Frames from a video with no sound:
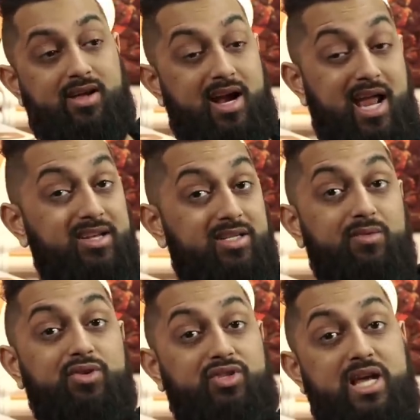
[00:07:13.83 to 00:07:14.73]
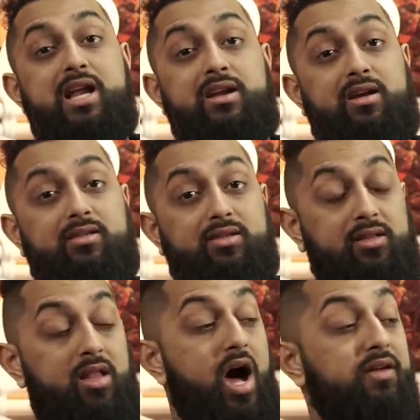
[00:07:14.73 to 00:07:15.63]
I kind of see what you're saying here. There's a
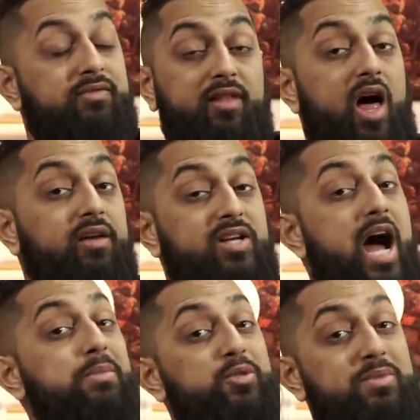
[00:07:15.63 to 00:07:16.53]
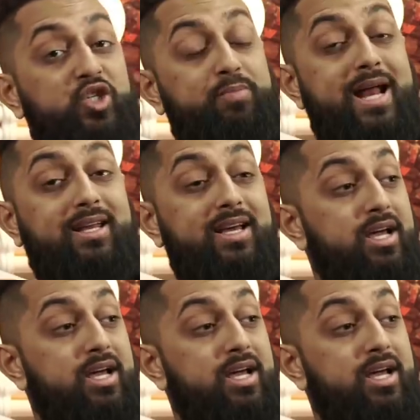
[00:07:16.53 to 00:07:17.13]
lot of time has been spent